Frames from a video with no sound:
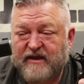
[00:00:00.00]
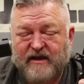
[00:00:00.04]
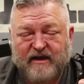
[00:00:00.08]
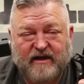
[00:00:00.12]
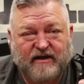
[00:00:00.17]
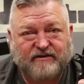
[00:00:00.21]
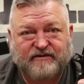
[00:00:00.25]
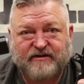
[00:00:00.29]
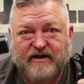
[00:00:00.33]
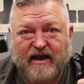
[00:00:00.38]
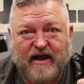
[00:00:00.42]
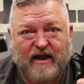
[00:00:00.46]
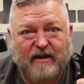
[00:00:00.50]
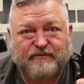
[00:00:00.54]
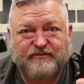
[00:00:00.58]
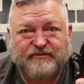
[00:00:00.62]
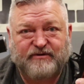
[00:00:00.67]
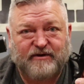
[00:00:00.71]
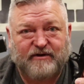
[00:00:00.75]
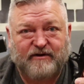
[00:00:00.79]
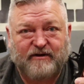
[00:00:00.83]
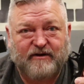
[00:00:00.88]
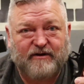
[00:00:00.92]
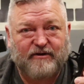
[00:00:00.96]
is
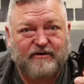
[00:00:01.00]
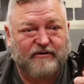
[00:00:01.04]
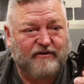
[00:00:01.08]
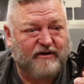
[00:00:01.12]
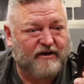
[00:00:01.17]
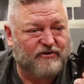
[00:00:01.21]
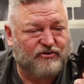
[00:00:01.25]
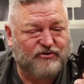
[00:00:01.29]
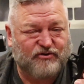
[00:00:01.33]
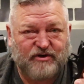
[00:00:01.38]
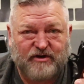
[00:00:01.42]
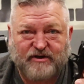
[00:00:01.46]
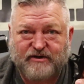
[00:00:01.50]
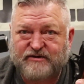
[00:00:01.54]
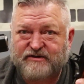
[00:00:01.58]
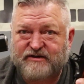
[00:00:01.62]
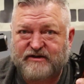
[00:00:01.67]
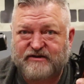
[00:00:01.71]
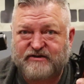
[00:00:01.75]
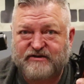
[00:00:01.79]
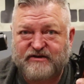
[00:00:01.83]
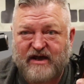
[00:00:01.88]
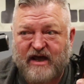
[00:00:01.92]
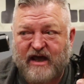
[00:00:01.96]
absolutely just
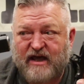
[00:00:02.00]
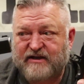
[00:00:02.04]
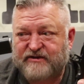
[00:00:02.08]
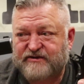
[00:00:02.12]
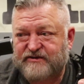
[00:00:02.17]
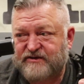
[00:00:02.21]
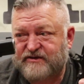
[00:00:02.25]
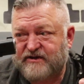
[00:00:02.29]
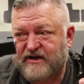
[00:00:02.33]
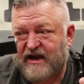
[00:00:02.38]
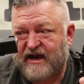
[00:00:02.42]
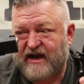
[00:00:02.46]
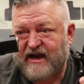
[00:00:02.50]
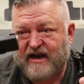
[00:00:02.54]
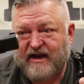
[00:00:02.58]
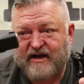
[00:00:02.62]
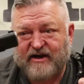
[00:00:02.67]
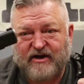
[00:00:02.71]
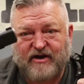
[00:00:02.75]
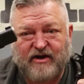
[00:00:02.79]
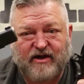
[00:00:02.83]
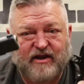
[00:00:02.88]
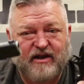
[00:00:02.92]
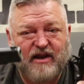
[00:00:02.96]
as nice as a
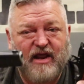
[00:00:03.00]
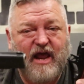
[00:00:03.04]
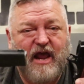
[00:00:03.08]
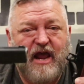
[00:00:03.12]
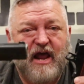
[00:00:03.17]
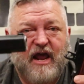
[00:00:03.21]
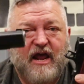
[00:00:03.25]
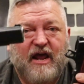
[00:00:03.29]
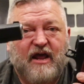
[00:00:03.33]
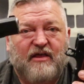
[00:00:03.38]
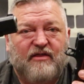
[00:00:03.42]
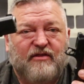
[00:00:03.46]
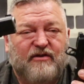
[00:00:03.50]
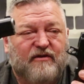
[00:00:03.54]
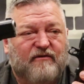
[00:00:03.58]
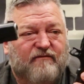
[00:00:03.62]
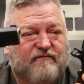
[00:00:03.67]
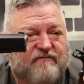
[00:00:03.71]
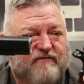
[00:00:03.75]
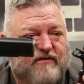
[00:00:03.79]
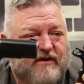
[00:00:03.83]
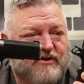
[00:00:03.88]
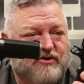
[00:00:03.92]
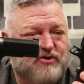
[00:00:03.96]
handgun. They're
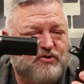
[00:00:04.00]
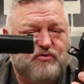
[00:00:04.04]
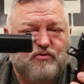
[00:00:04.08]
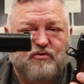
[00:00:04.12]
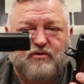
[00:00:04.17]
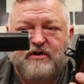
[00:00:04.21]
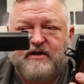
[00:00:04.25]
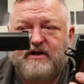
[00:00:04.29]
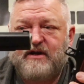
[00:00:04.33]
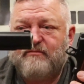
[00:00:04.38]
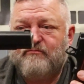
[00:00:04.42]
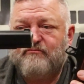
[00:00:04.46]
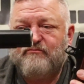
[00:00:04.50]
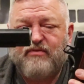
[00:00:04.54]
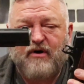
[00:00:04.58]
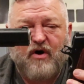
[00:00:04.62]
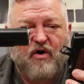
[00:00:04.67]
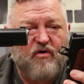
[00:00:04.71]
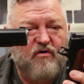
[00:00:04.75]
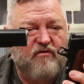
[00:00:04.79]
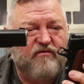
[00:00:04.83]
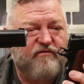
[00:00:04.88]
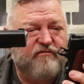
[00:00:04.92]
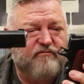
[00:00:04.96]
visually
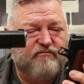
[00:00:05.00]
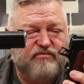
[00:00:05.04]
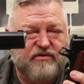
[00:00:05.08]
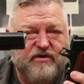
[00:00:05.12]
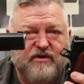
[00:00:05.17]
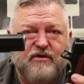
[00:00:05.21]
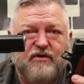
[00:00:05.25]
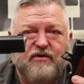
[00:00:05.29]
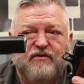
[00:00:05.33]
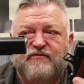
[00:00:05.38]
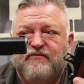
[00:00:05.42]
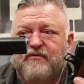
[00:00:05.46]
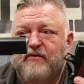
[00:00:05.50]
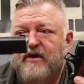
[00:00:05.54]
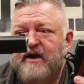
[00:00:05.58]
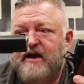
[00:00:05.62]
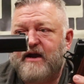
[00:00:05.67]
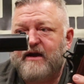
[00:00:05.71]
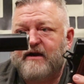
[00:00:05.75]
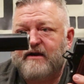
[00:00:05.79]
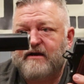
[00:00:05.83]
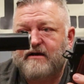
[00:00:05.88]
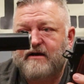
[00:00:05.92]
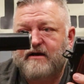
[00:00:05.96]
both beautiful
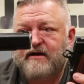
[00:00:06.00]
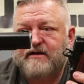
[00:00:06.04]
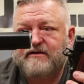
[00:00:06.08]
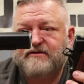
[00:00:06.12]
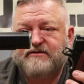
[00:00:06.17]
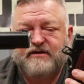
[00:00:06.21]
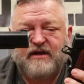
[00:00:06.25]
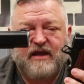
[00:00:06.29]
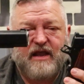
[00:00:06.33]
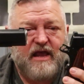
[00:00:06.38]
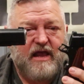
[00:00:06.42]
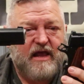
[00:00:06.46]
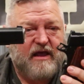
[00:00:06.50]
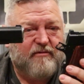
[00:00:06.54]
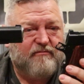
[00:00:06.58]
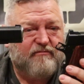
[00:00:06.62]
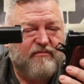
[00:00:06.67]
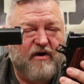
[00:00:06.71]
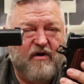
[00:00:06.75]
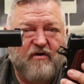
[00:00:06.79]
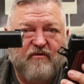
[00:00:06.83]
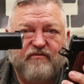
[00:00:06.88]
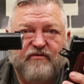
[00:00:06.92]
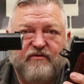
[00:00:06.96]
handguns.
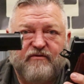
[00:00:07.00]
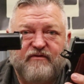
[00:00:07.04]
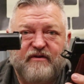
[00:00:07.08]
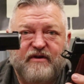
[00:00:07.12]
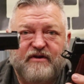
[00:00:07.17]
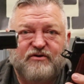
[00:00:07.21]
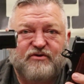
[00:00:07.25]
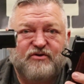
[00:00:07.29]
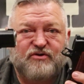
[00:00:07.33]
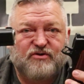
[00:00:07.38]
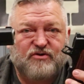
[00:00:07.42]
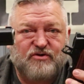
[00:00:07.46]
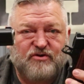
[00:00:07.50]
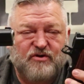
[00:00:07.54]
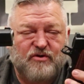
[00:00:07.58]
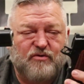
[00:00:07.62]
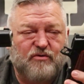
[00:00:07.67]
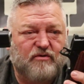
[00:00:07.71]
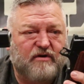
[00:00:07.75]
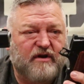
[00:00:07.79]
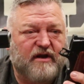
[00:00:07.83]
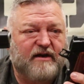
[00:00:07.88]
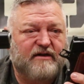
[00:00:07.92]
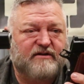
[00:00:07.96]
Both of these
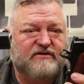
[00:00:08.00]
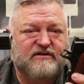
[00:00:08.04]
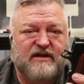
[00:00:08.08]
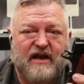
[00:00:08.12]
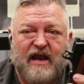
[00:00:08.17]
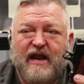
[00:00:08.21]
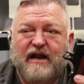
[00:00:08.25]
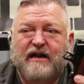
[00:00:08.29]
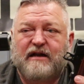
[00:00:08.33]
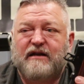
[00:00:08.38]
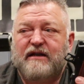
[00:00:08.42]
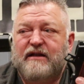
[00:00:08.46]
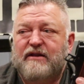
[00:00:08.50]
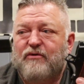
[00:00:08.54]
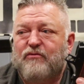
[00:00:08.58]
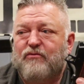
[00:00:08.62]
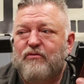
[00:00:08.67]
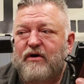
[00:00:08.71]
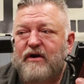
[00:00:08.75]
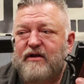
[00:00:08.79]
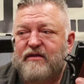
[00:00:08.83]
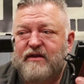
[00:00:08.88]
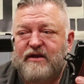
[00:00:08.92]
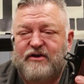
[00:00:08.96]
shoot exactly the
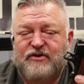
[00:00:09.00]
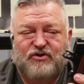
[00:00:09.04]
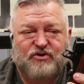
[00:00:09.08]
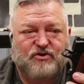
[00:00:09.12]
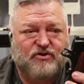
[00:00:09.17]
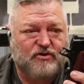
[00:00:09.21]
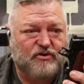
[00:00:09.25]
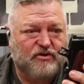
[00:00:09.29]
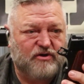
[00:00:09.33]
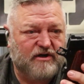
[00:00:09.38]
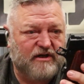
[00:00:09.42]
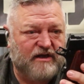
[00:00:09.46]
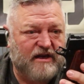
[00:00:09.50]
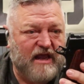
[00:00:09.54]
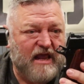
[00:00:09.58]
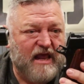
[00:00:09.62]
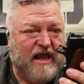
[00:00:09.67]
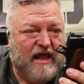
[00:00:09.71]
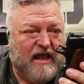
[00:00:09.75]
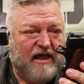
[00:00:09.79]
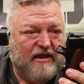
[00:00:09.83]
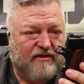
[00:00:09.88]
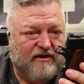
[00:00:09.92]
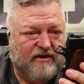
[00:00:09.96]
way they should.
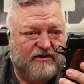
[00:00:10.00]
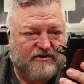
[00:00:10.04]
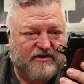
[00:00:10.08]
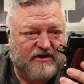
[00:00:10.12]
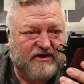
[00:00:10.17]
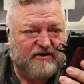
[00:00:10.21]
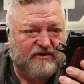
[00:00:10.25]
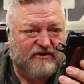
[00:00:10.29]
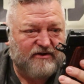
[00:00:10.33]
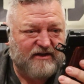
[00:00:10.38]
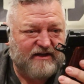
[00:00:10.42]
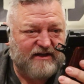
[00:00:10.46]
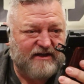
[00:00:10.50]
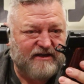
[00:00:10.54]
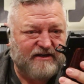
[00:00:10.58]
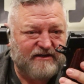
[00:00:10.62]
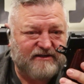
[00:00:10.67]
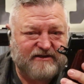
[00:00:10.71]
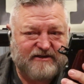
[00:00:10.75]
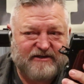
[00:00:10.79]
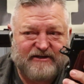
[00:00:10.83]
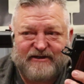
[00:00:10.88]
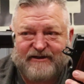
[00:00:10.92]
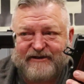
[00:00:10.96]
The deal
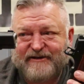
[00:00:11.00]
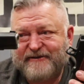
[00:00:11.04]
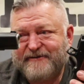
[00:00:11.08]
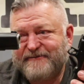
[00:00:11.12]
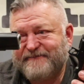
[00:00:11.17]
is